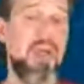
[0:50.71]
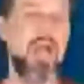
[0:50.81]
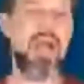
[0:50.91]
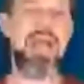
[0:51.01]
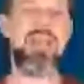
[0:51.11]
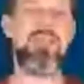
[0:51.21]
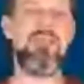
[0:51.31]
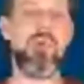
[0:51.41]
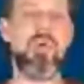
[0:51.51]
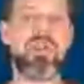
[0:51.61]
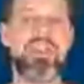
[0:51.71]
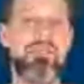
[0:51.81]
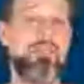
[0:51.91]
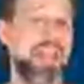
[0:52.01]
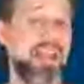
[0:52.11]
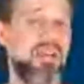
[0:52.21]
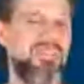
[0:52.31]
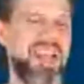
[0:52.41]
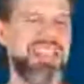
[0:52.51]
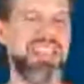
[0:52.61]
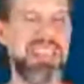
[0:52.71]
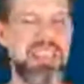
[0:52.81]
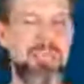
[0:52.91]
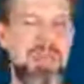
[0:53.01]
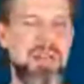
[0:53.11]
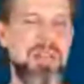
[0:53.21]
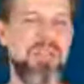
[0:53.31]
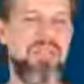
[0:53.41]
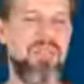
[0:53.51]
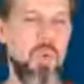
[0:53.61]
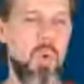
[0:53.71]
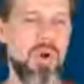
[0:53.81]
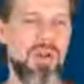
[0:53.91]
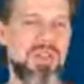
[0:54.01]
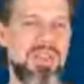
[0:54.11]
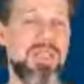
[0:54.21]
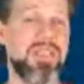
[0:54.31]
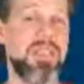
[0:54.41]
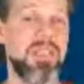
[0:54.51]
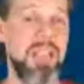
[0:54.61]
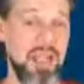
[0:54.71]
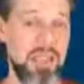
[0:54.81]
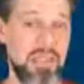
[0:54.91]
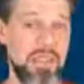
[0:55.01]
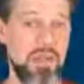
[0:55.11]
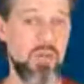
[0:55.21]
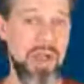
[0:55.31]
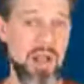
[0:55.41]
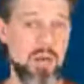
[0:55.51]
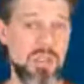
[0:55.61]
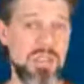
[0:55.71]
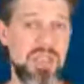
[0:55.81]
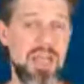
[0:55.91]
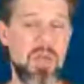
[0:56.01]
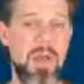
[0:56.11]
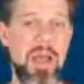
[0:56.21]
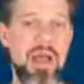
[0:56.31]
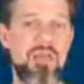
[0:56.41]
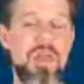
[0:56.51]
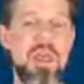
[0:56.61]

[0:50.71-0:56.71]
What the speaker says: And for debate events, it's typically 4 to 6 rounds that you have.